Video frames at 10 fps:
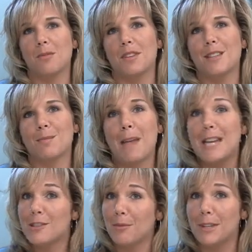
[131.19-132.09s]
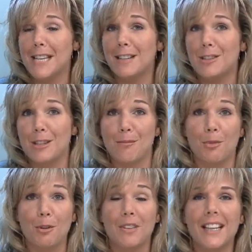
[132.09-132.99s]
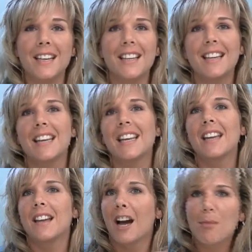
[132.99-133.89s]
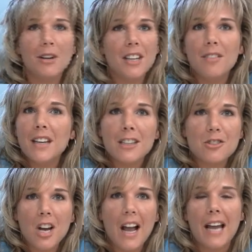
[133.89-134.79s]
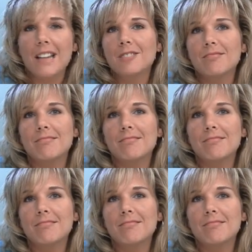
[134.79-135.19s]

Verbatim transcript: with his patient retention improving. How about giving it a try?